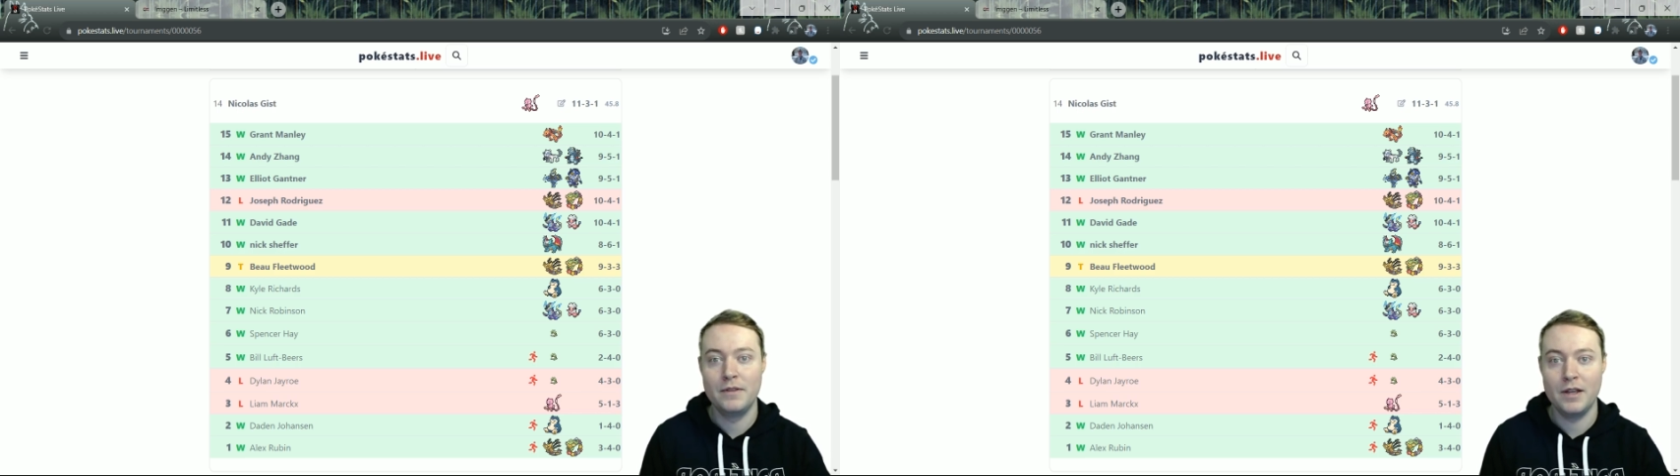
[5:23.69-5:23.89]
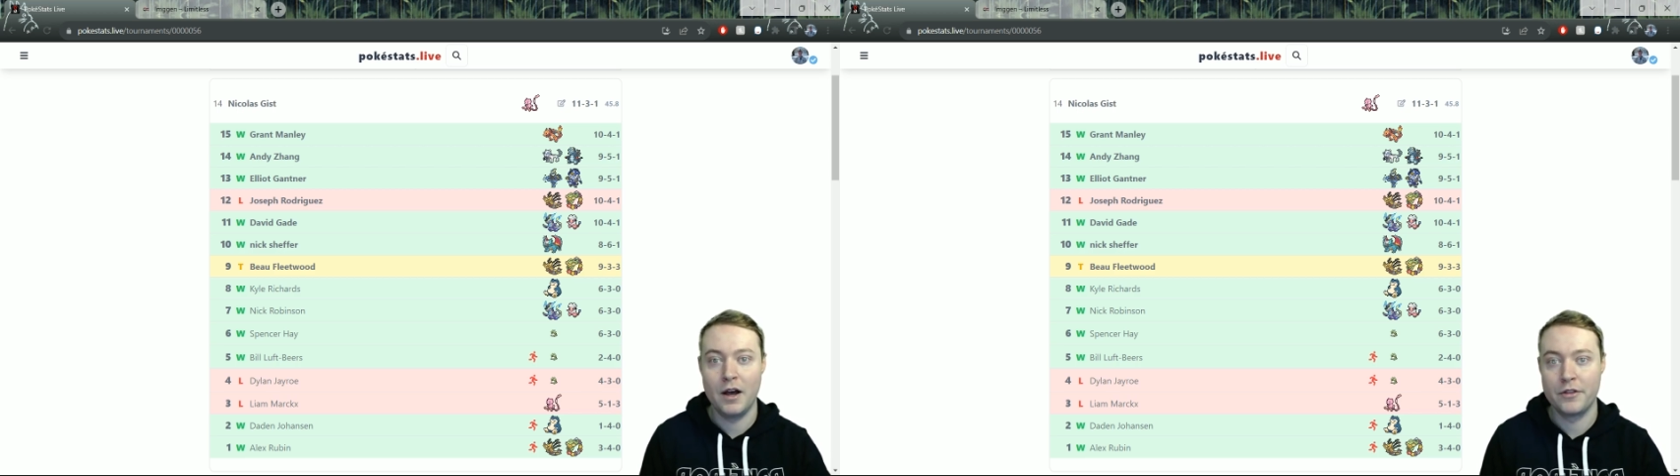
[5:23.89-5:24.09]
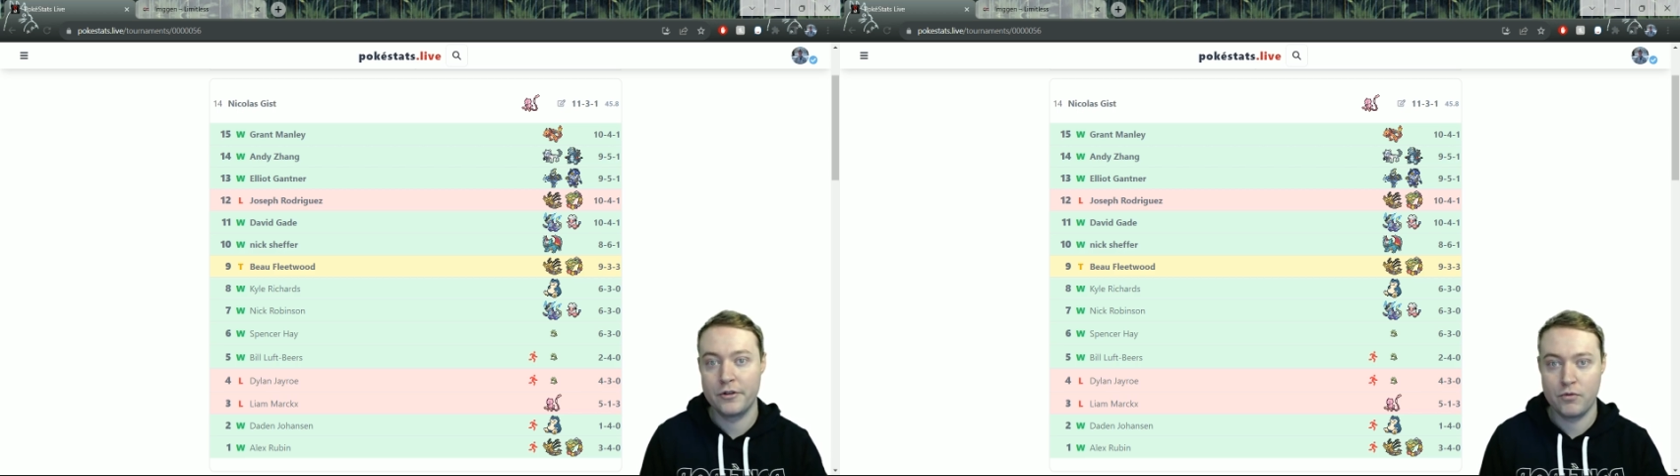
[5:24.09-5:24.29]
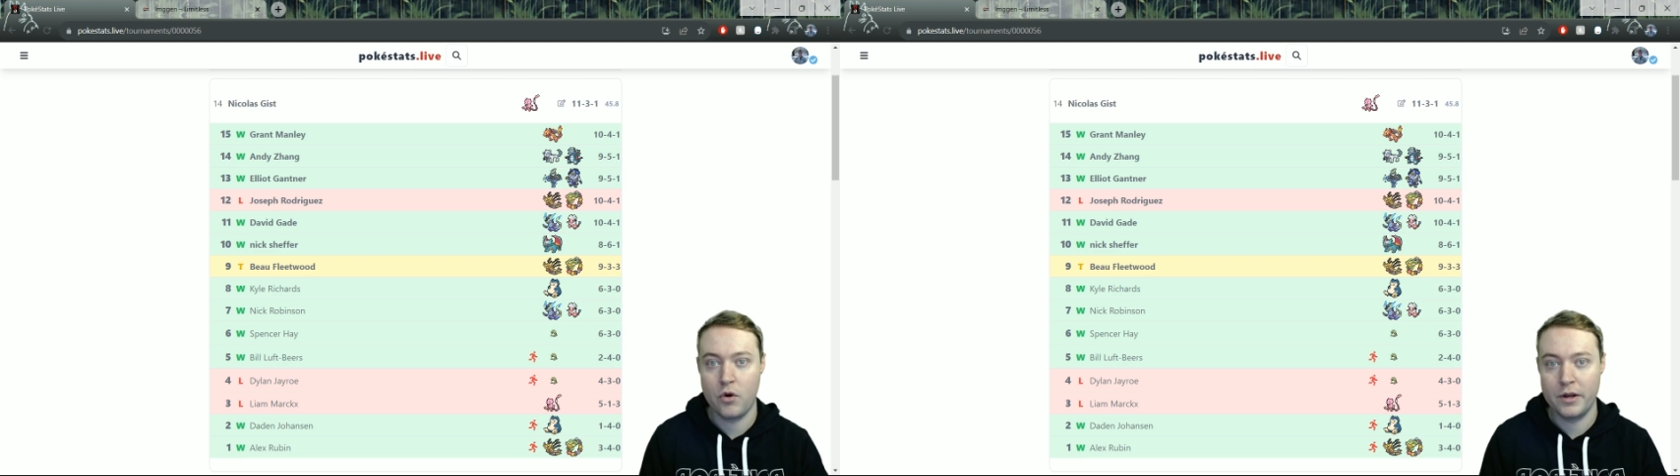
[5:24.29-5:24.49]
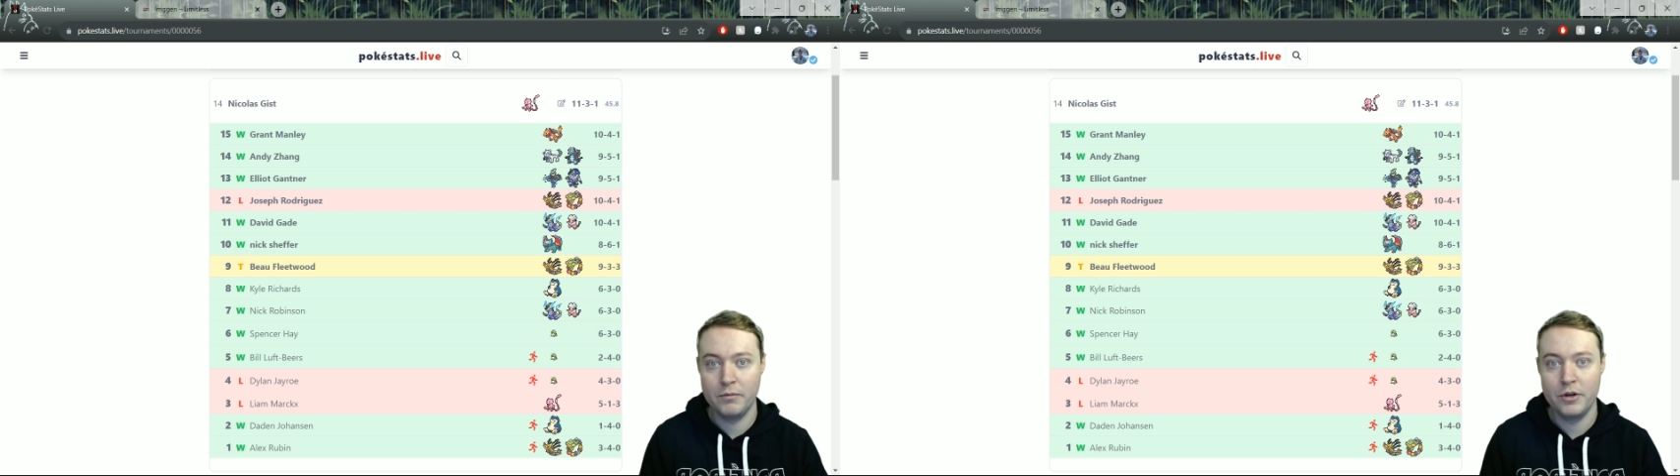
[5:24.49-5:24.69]
the other
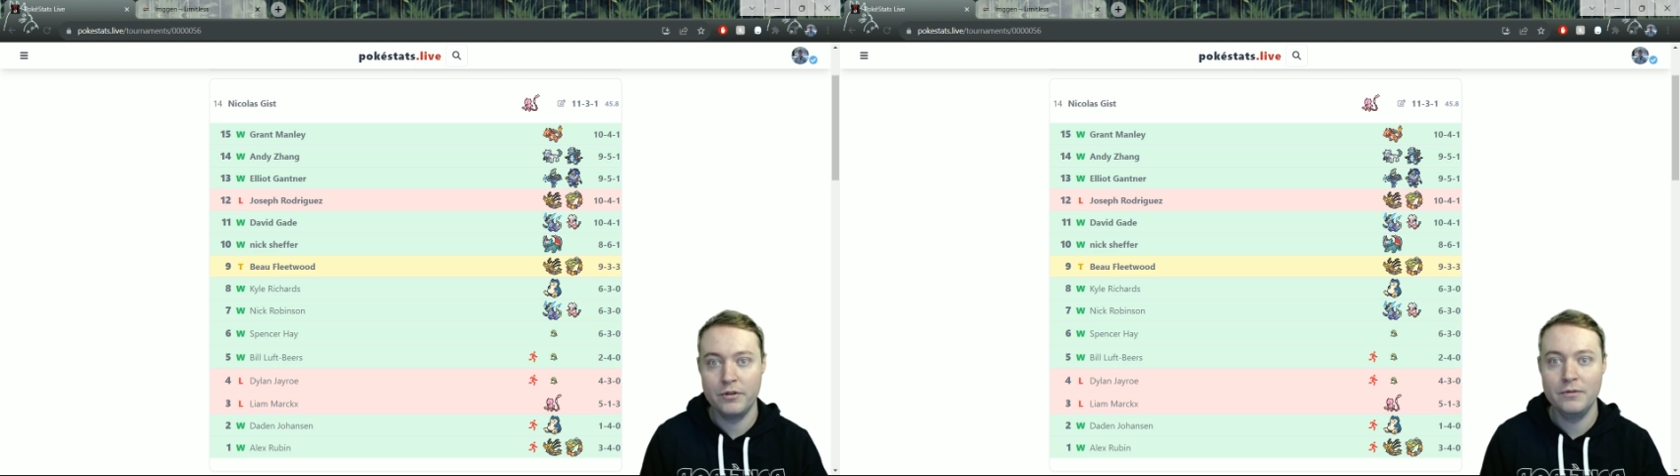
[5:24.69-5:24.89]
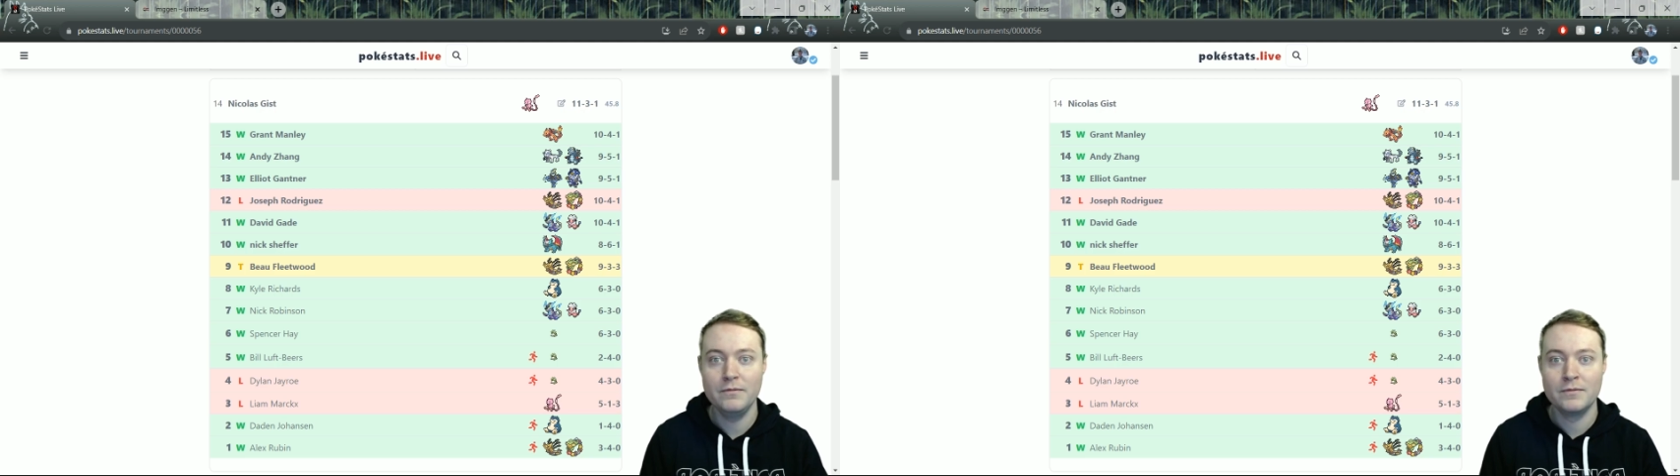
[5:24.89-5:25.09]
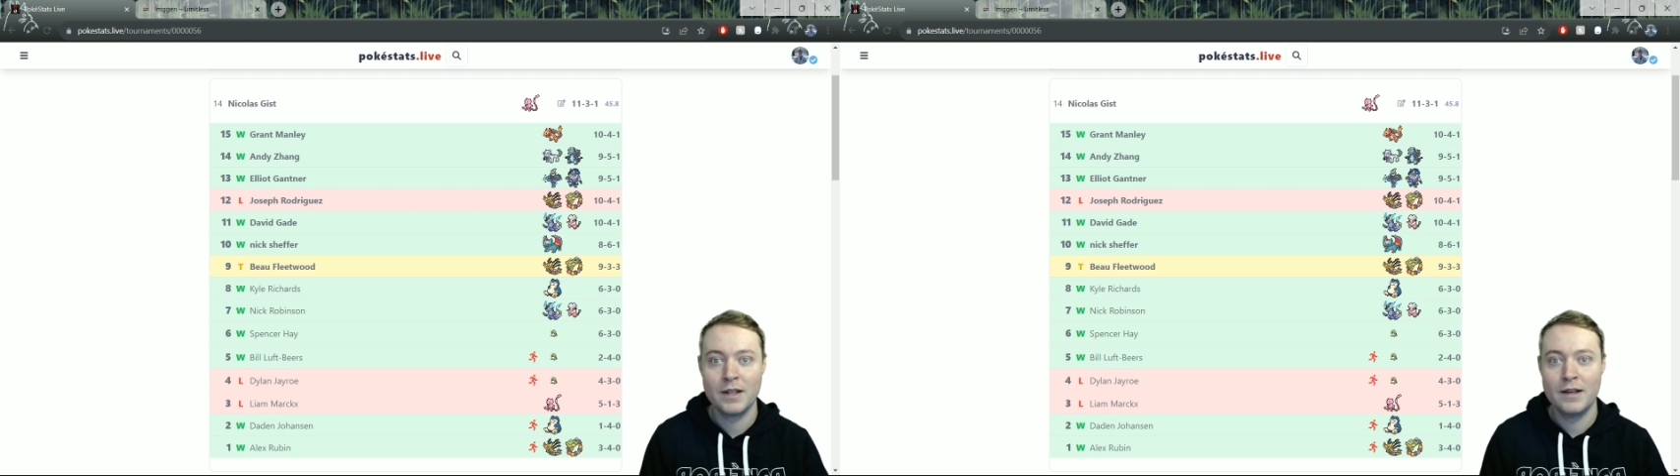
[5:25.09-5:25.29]
Roaring Moon,